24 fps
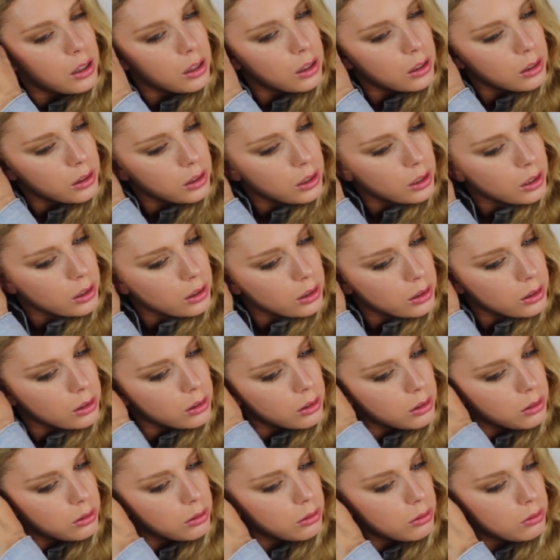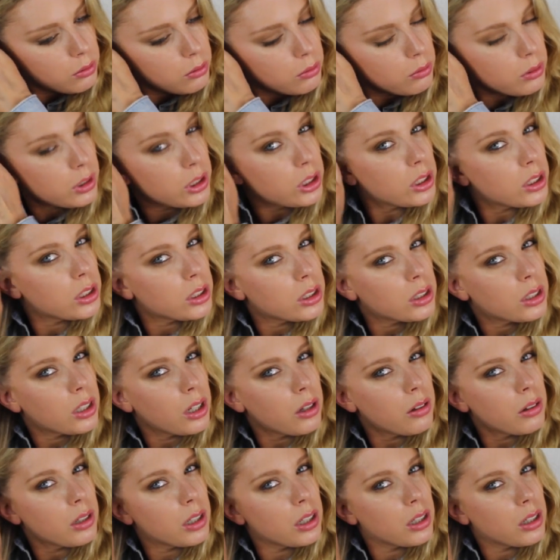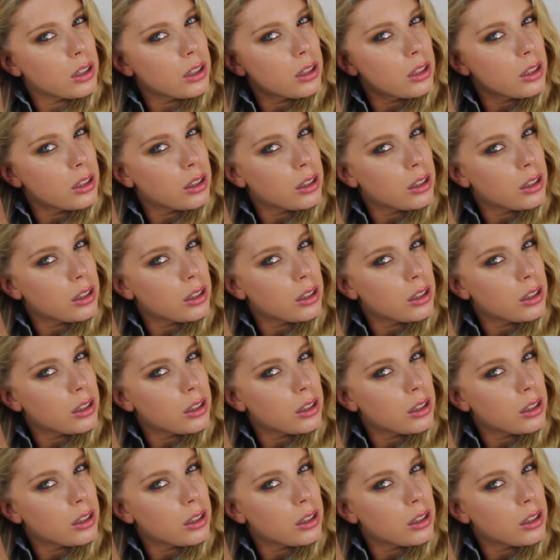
and then we're just going